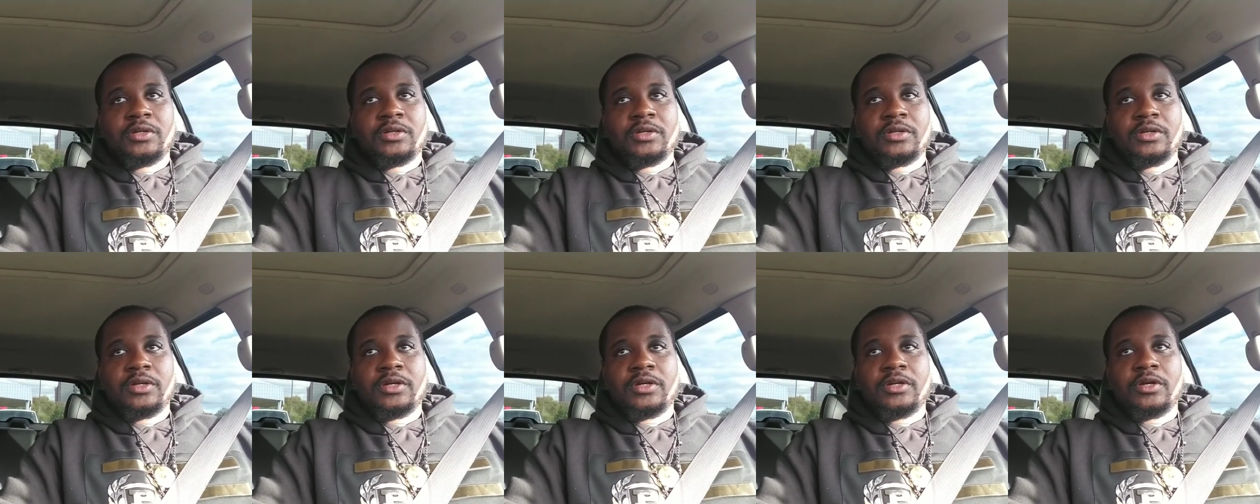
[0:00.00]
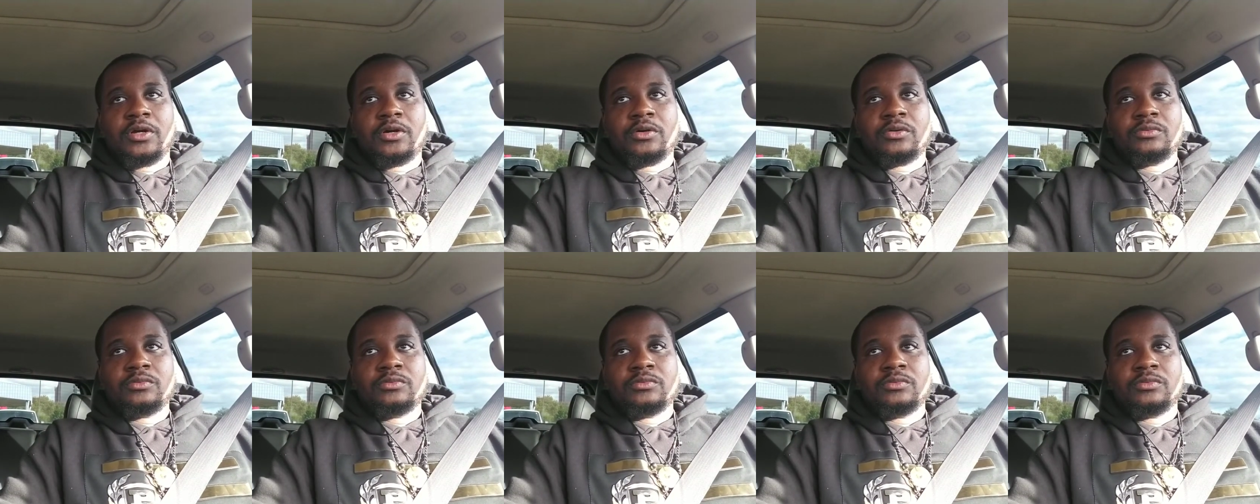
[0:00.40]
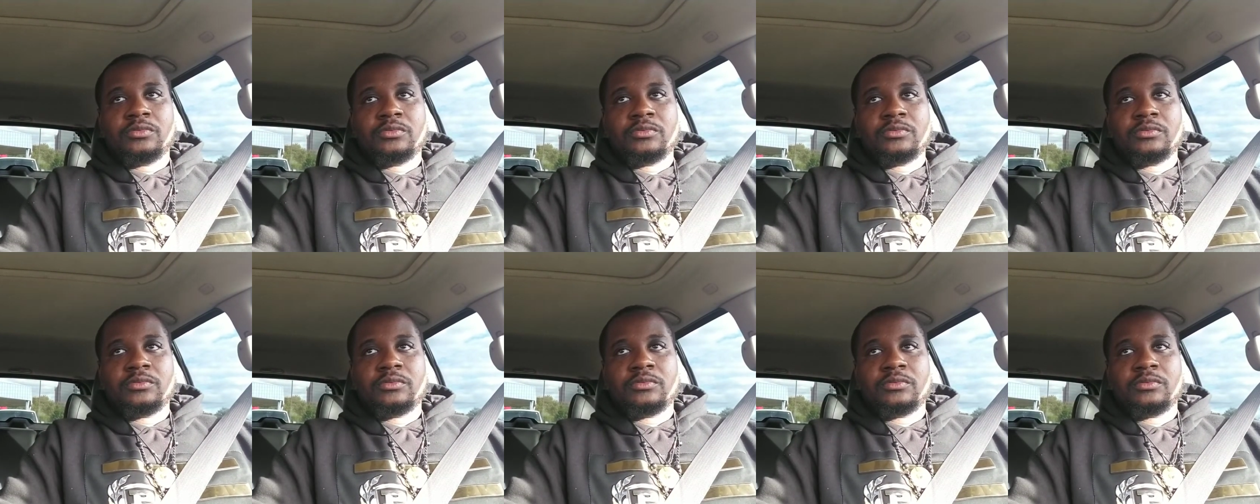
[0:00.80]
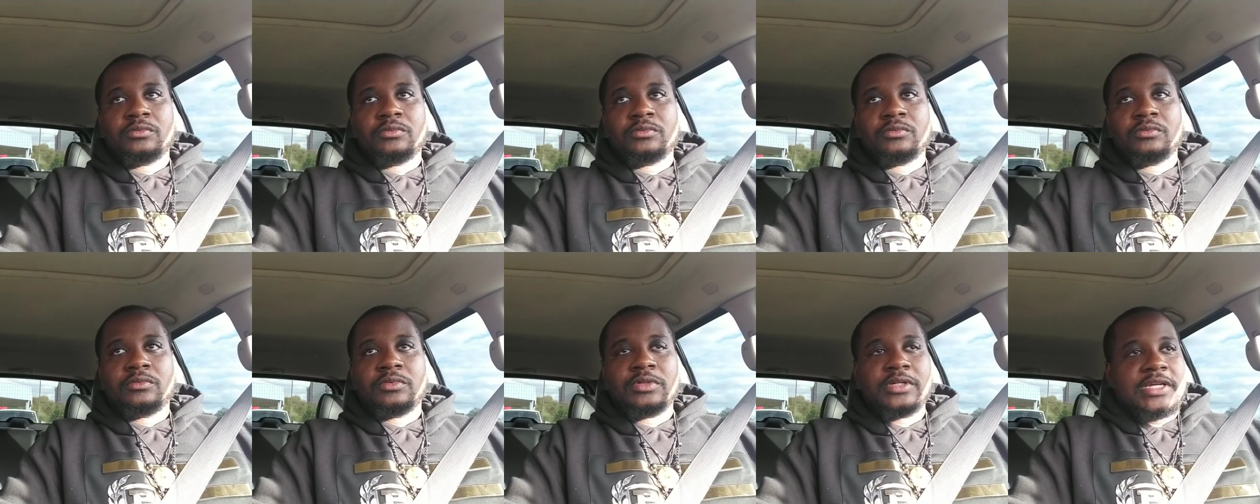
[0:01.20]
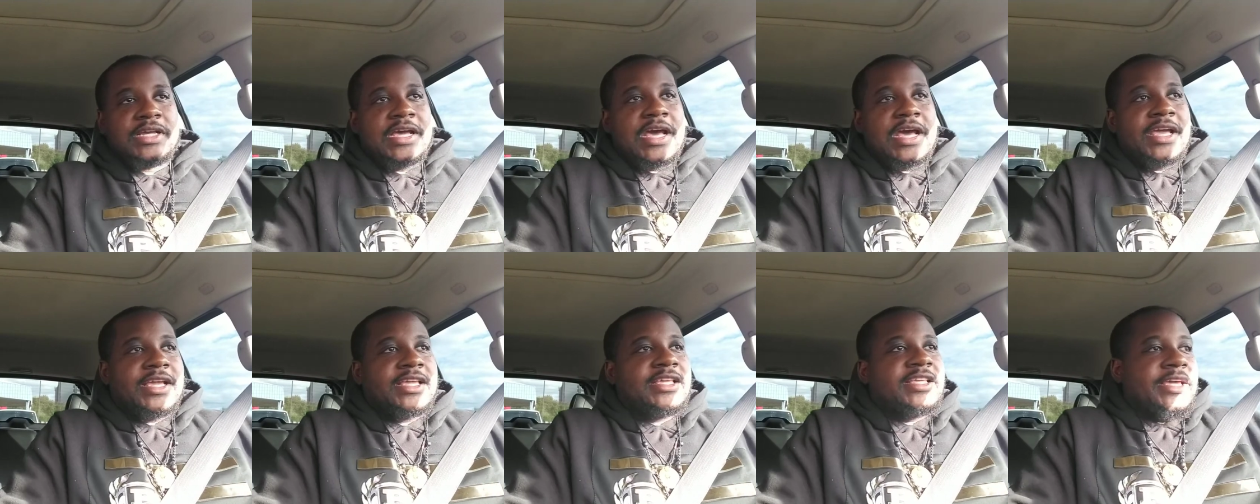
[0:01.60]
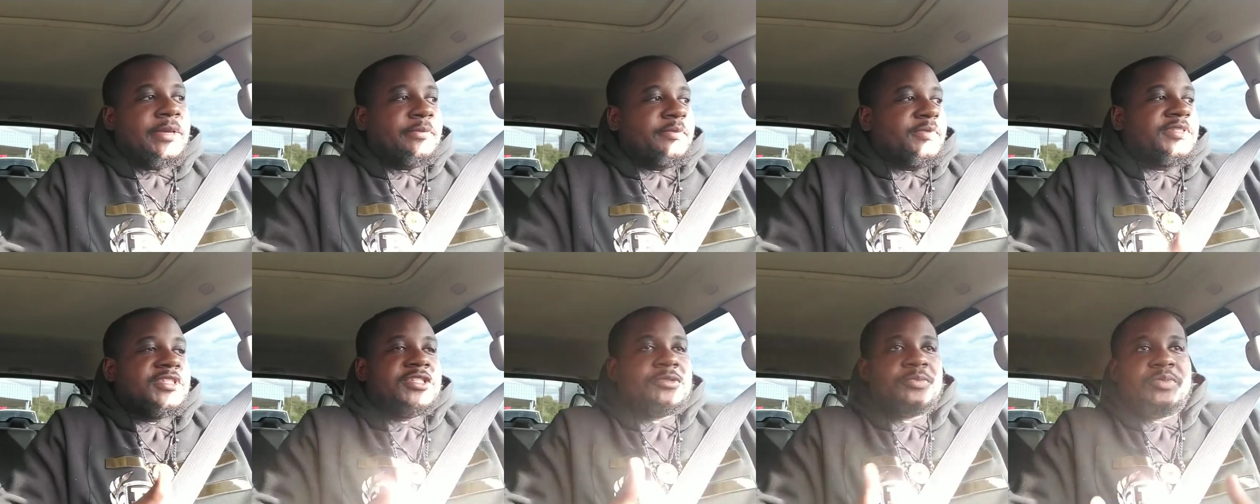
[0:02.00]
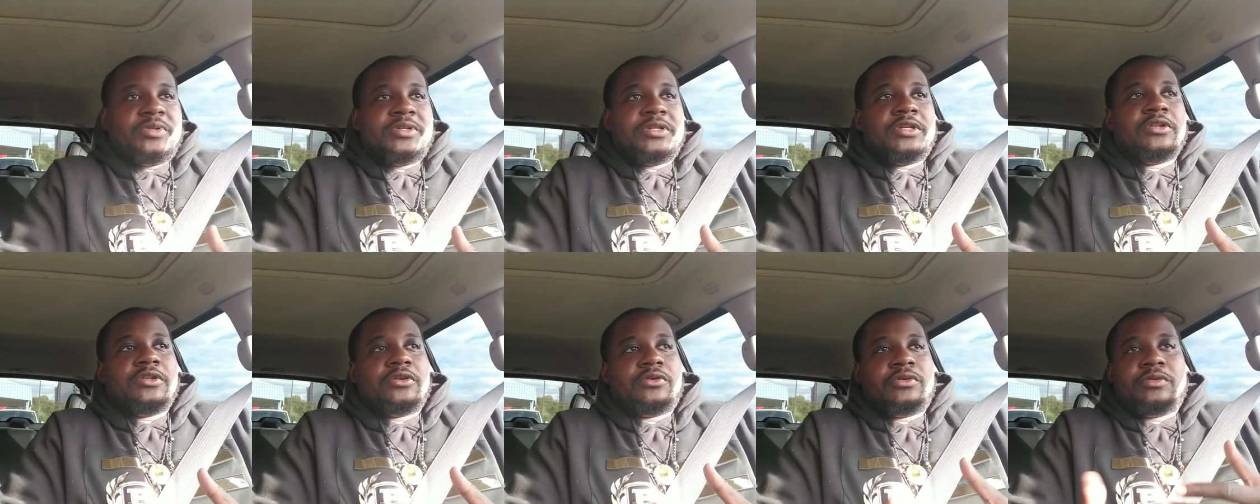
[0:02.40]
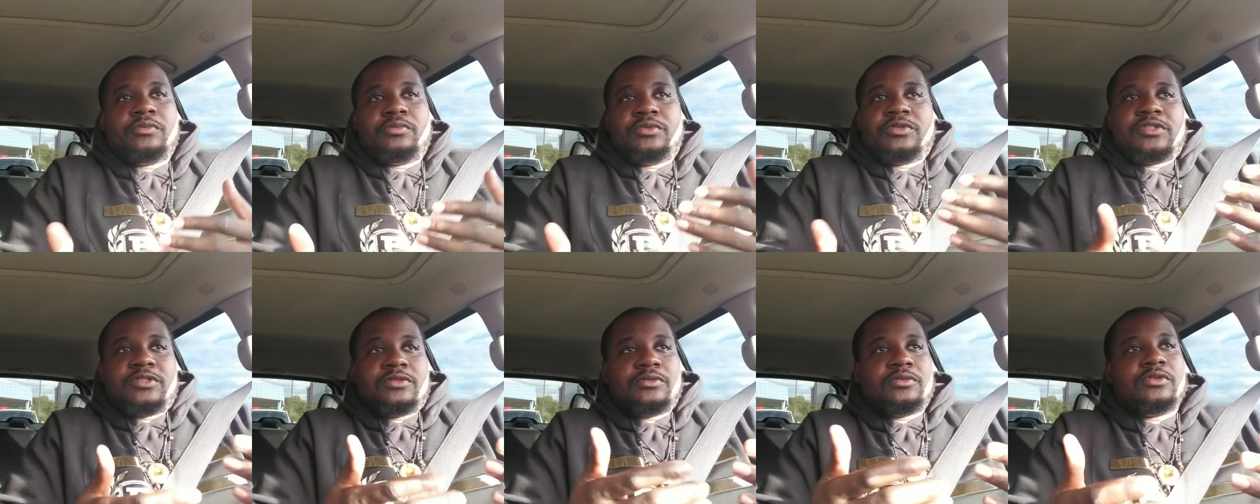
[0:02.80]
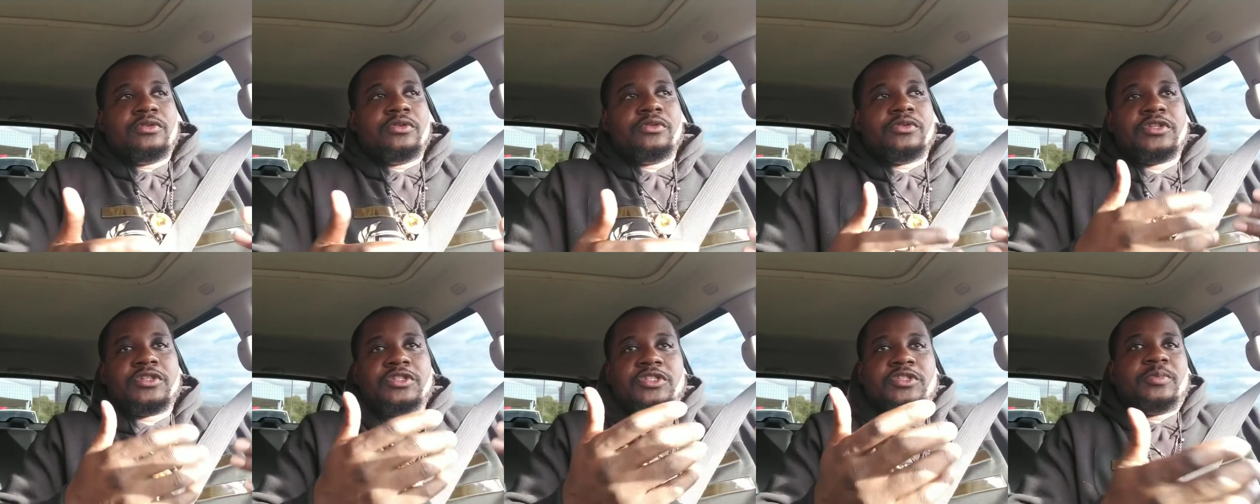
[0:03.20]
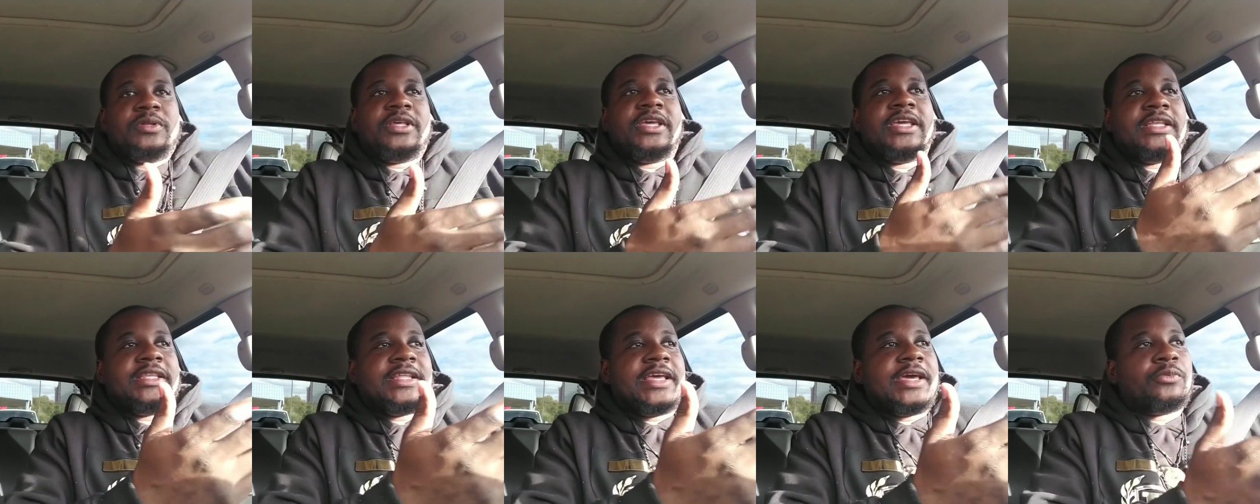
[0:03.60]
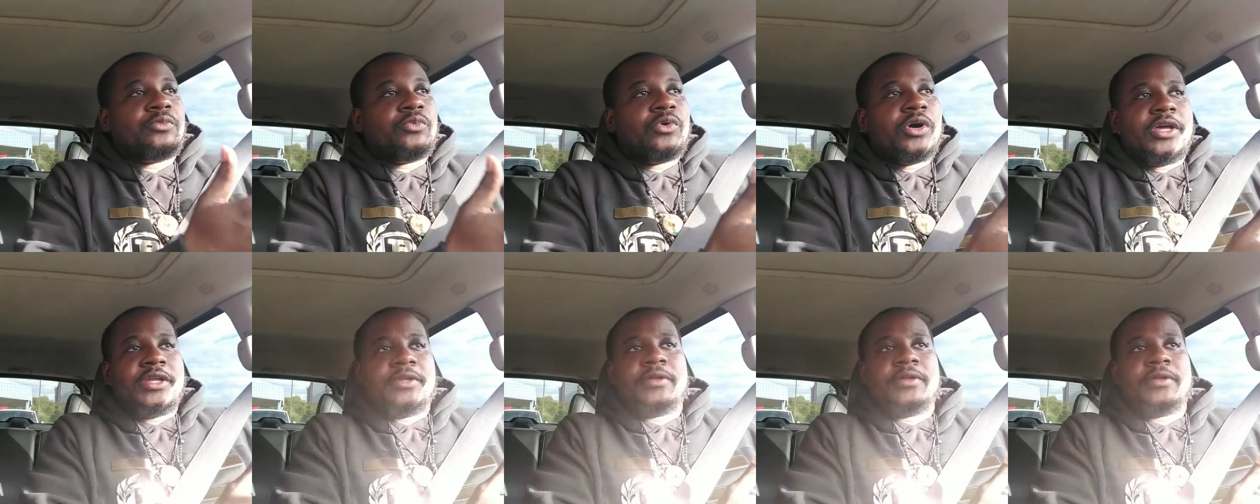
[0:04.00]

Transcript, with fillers: You know, the guy kept, you know, he was, you know, he explained that what?